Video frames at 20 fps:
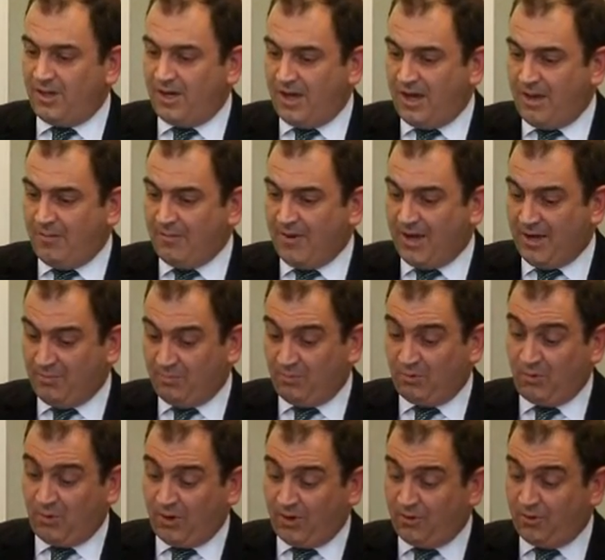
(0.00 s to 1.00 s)
An
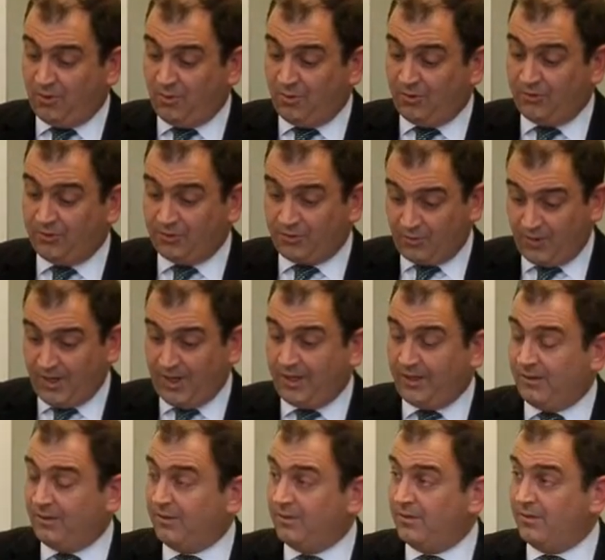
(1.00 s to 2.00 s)
employer who is
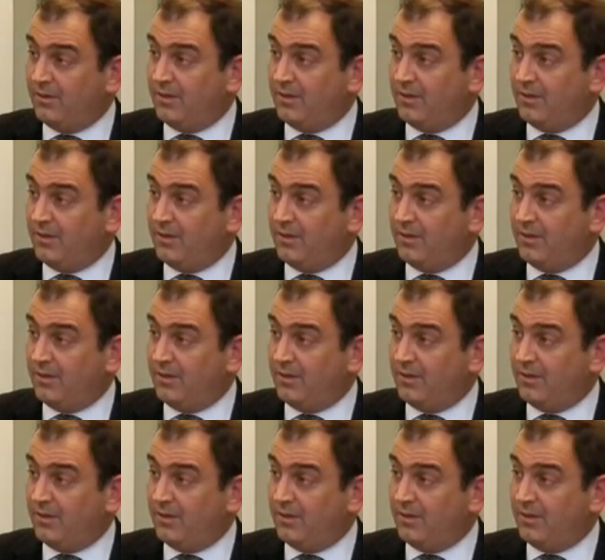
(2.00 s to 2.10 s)
screening